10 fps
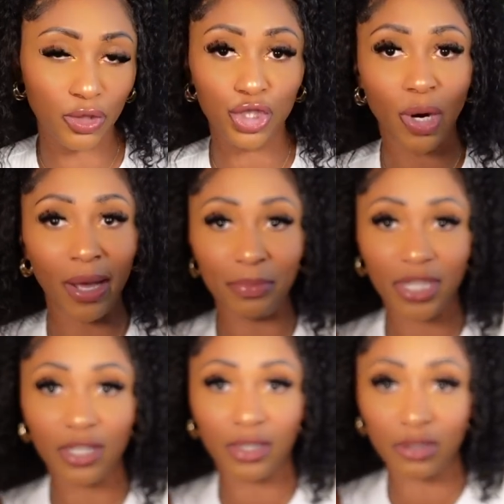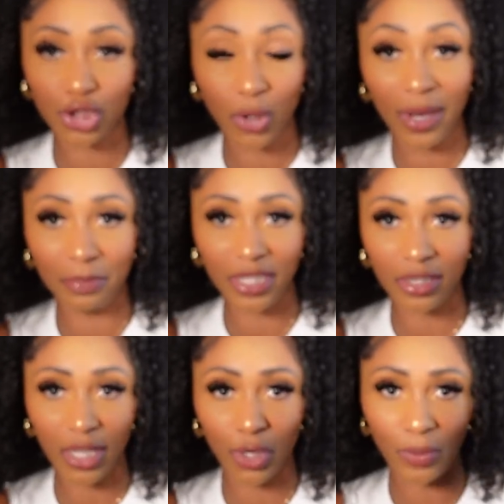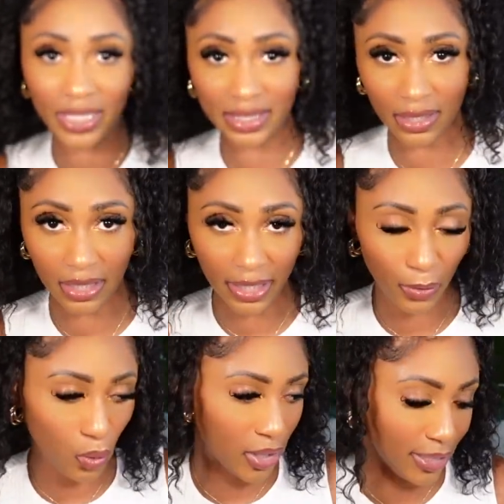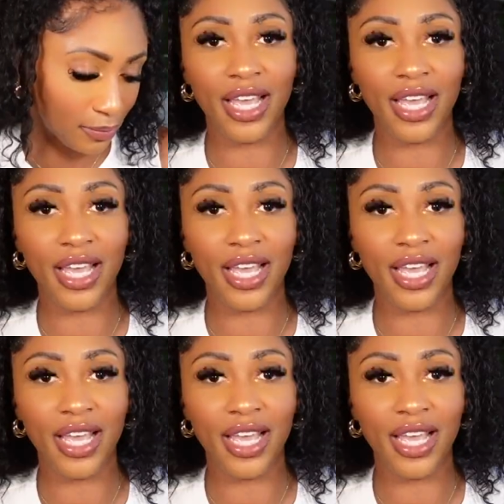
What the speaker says: Tropic Glow is a good one,